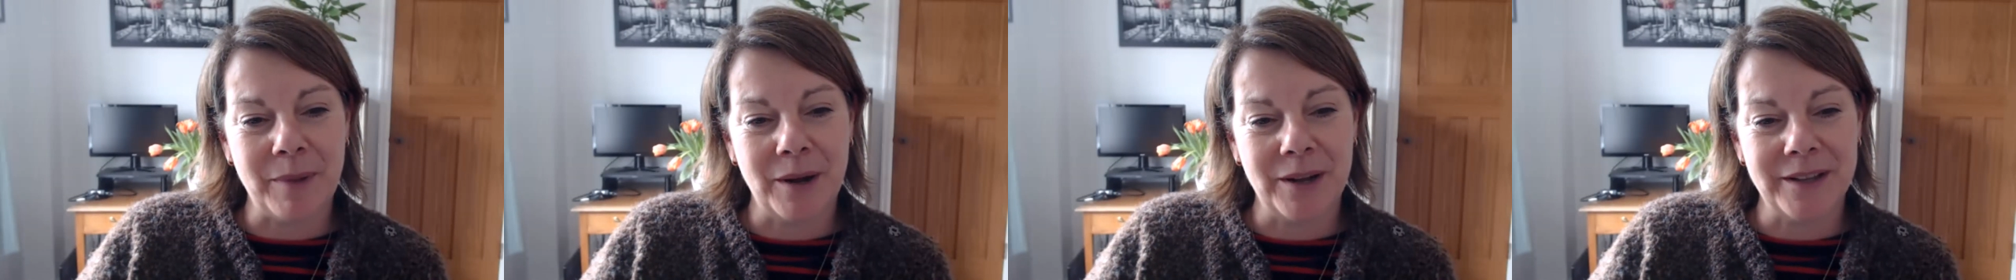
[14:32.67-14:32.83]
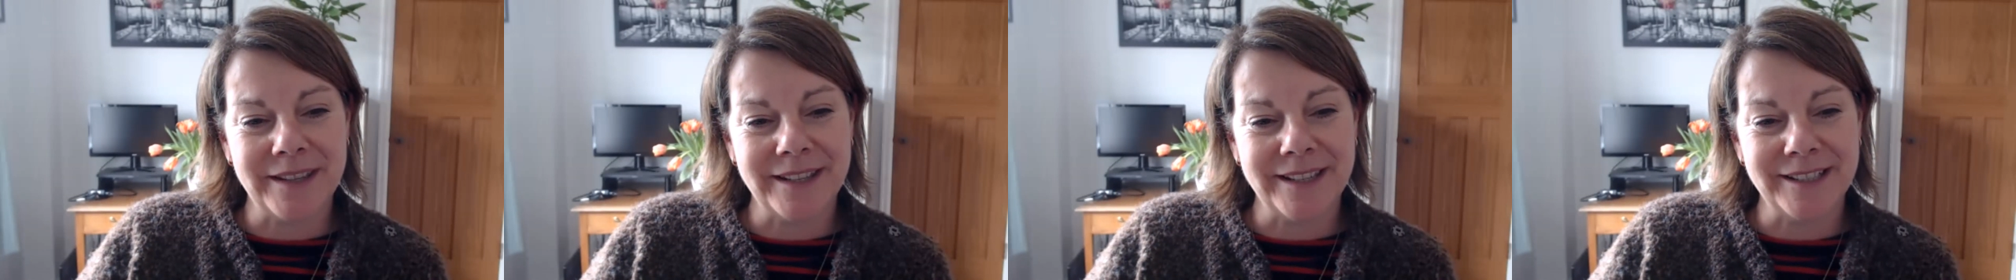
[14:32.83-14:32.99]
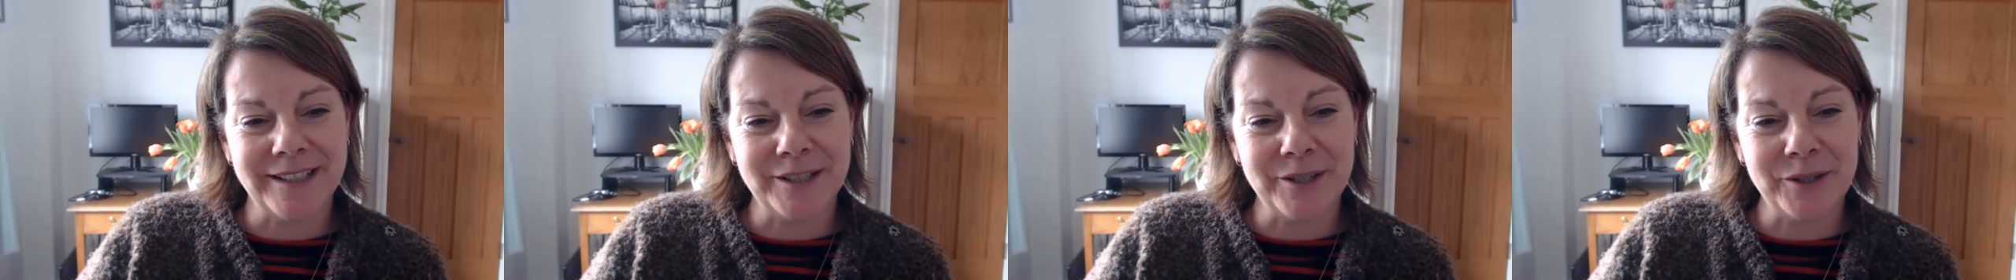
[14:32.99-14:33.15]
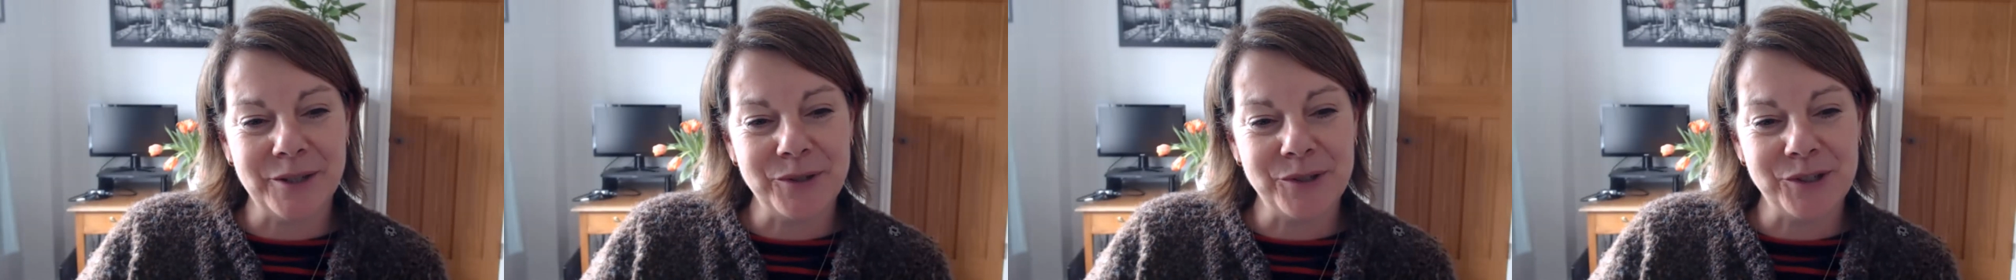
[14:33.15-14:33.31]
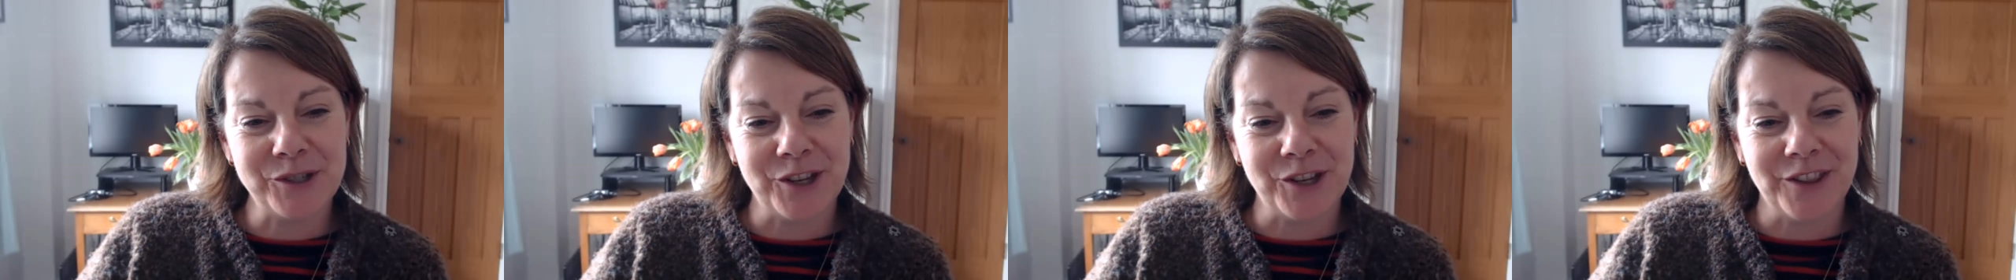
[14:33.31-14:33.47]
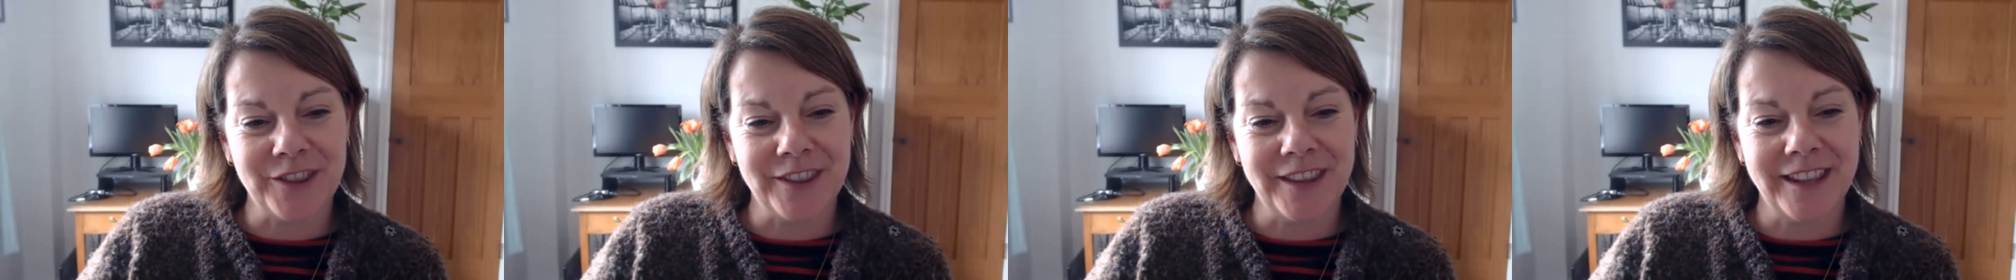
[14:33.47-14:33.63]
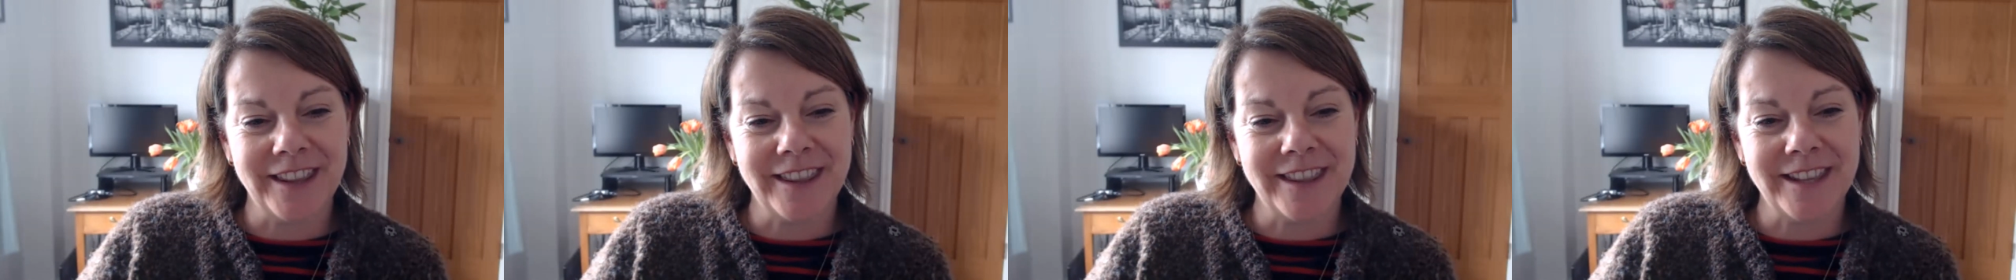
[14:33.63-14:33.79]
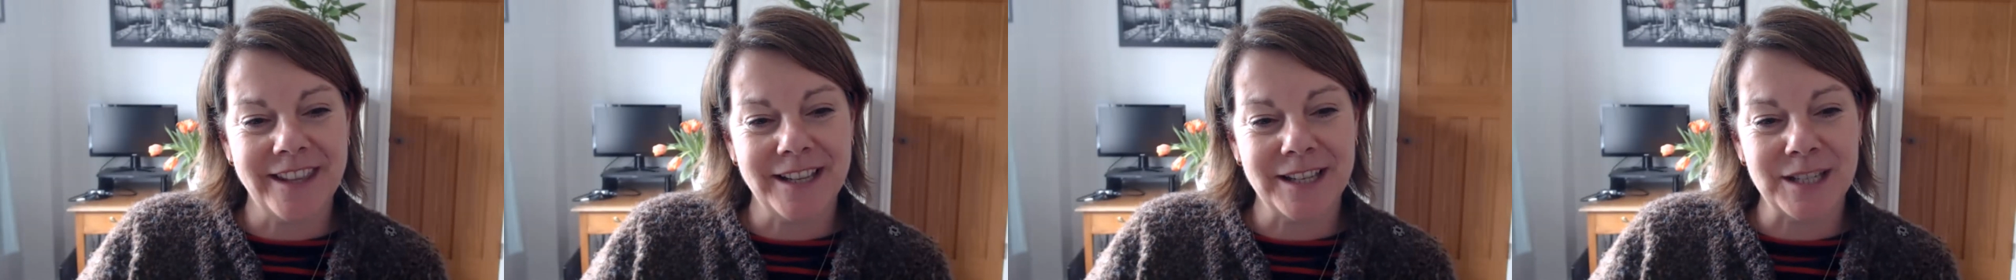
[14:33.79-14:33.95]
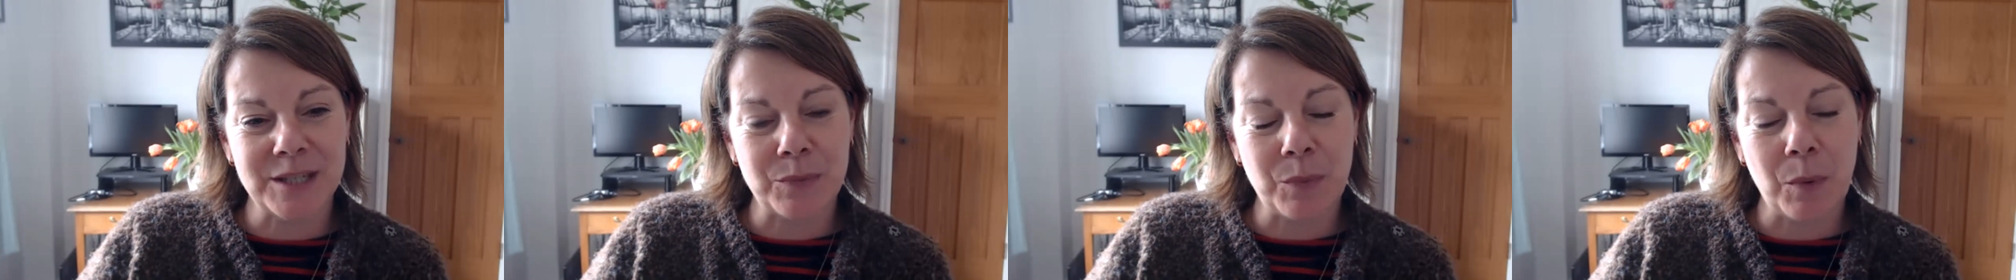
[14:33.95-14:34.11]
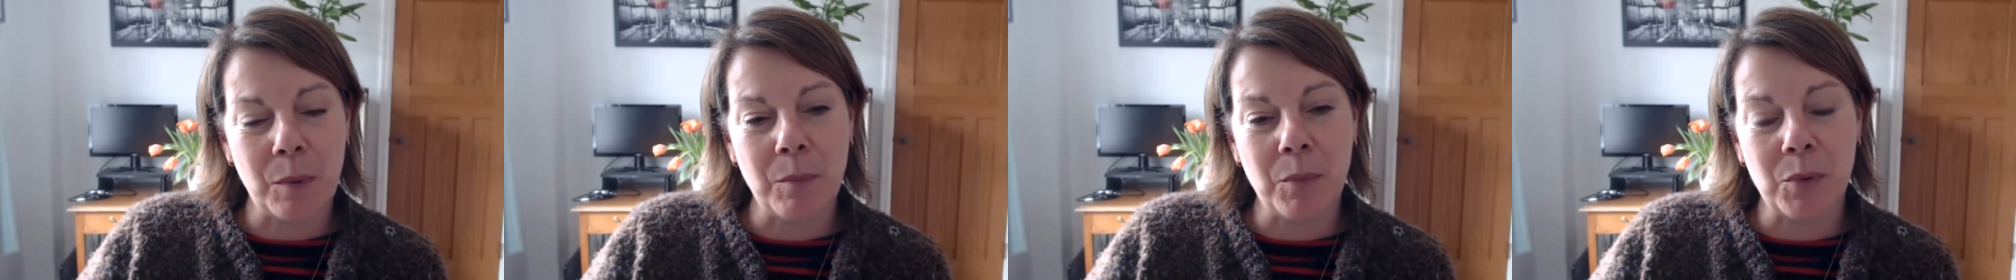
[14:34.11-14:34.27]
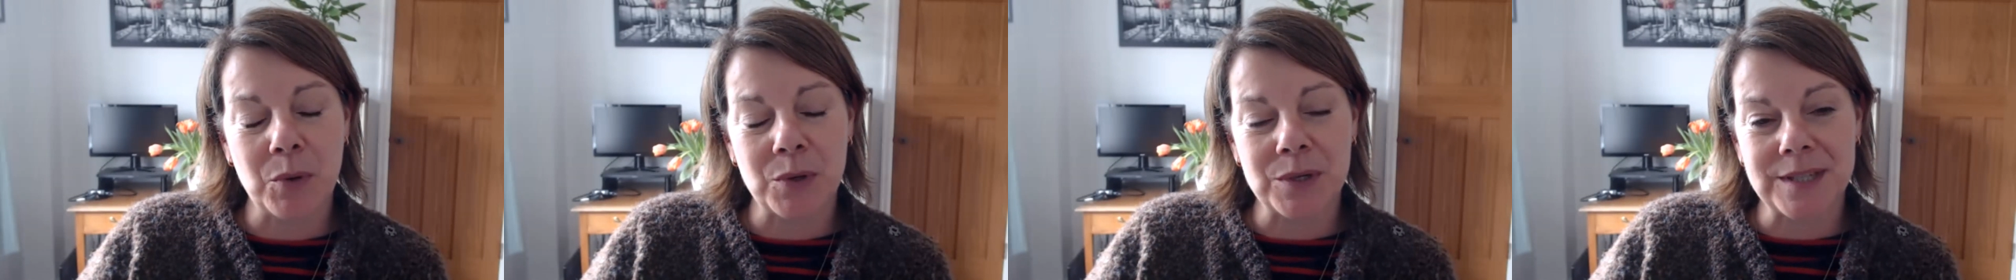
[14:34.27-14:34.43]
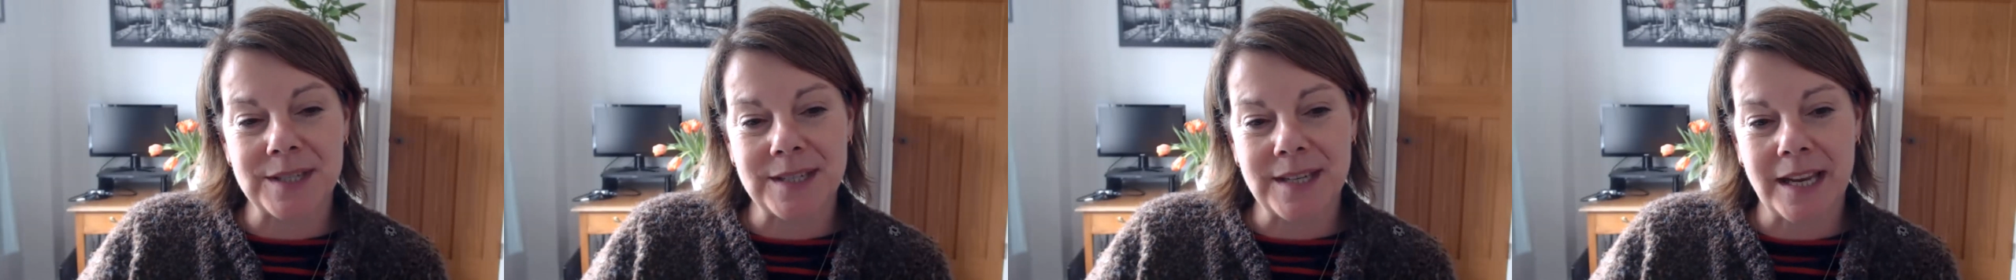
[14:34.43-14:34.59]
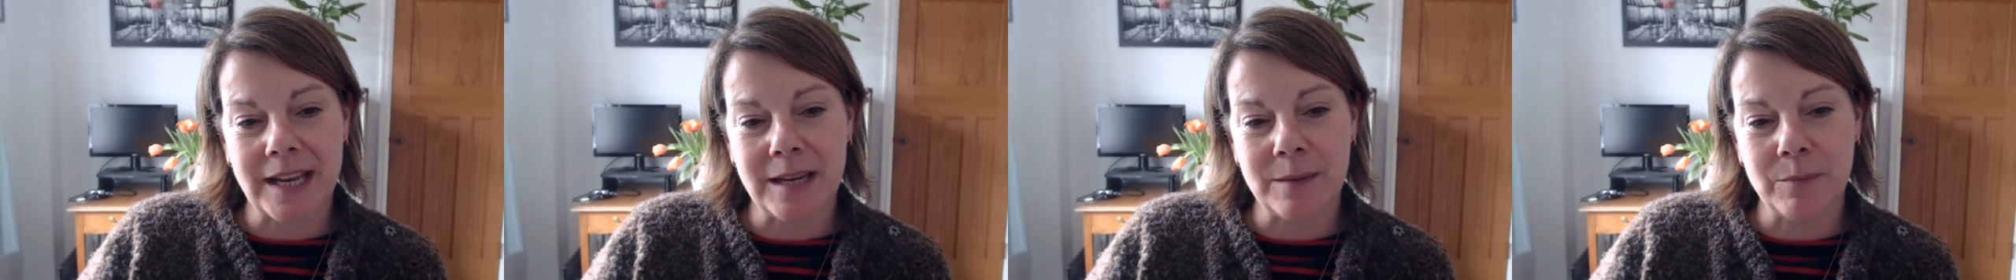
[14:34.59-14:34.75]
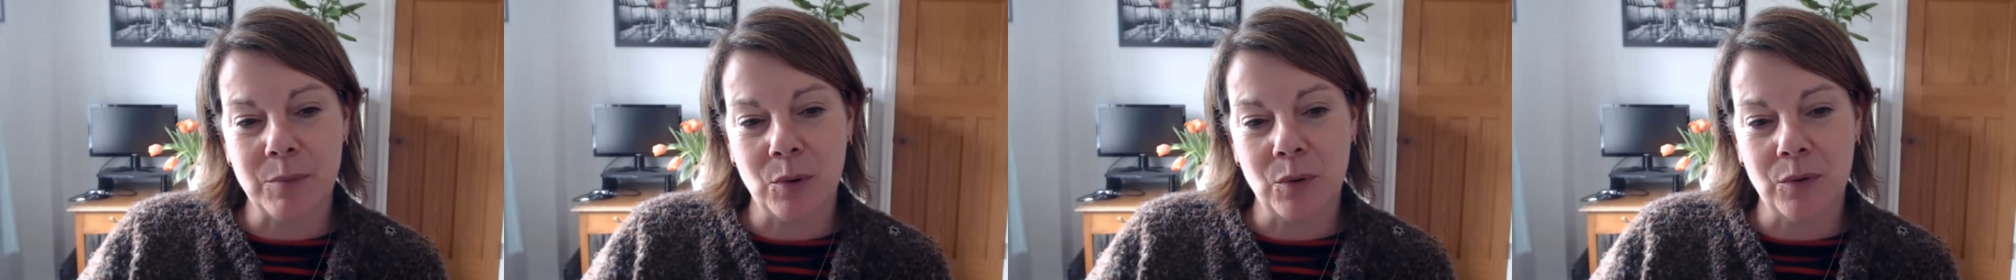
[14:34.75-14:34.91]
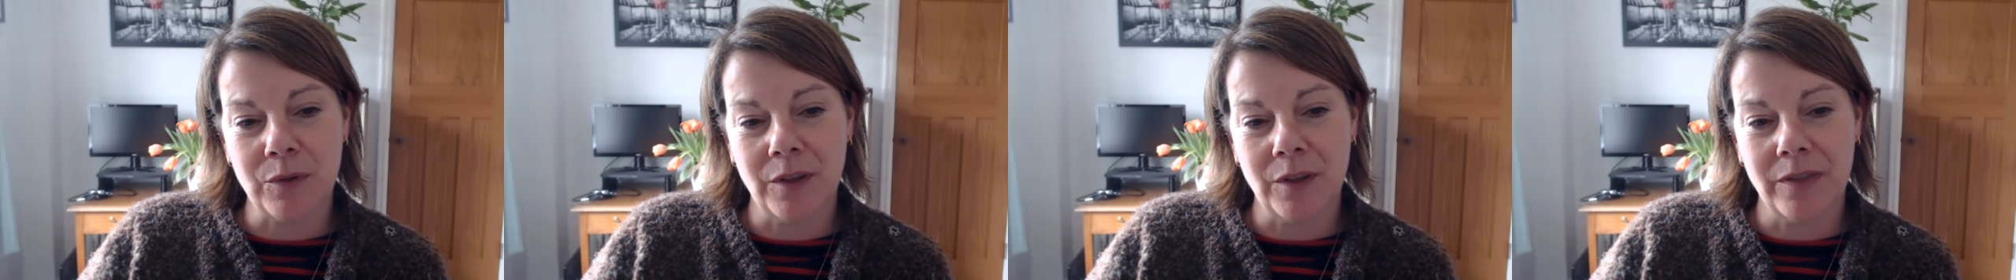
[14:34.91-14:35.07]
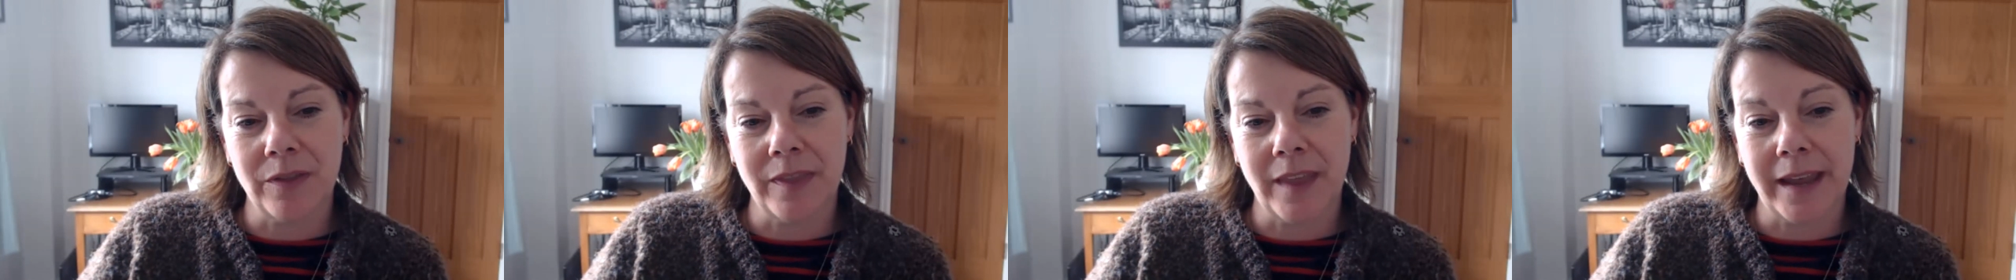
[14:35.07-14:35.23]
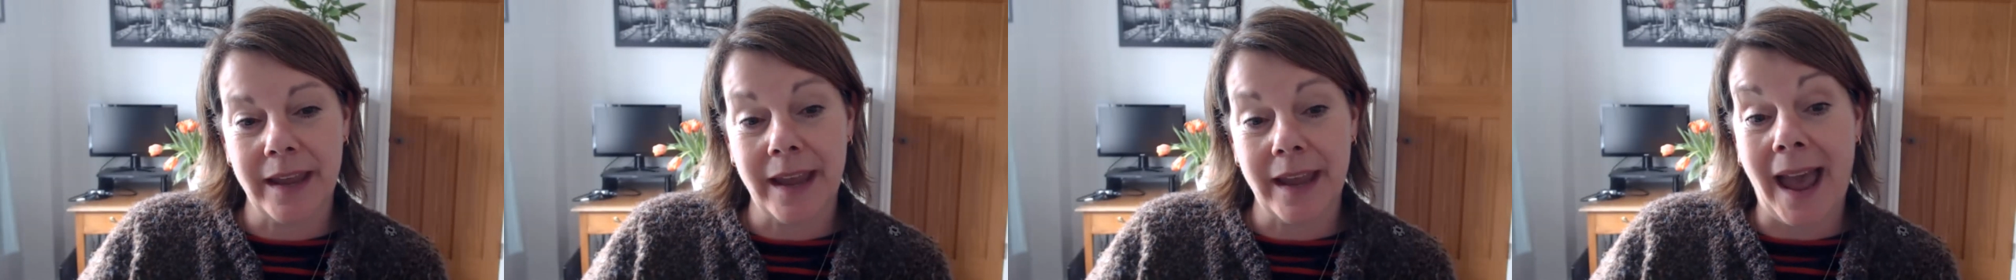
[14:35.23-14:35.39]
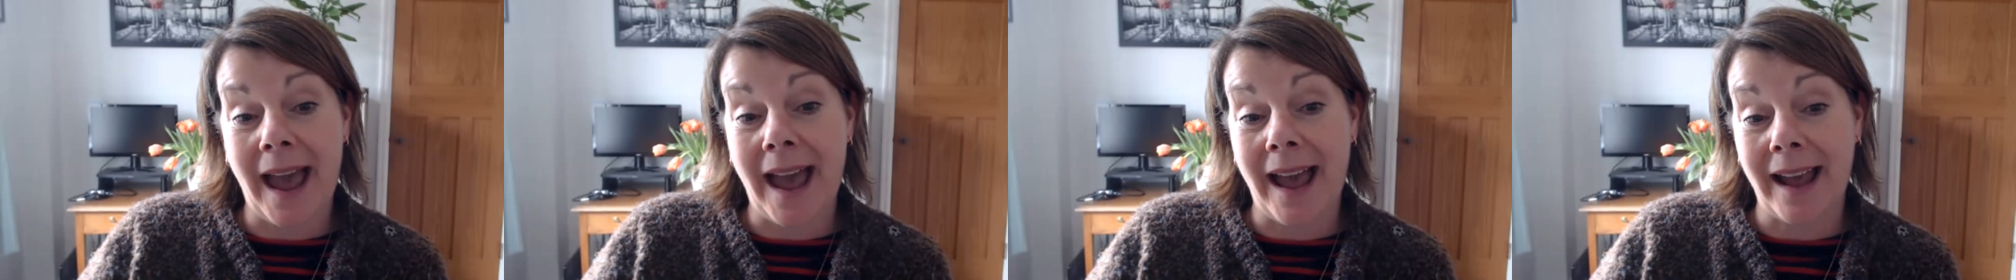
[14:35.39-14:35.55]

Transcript: by the illusion that things were more stable than they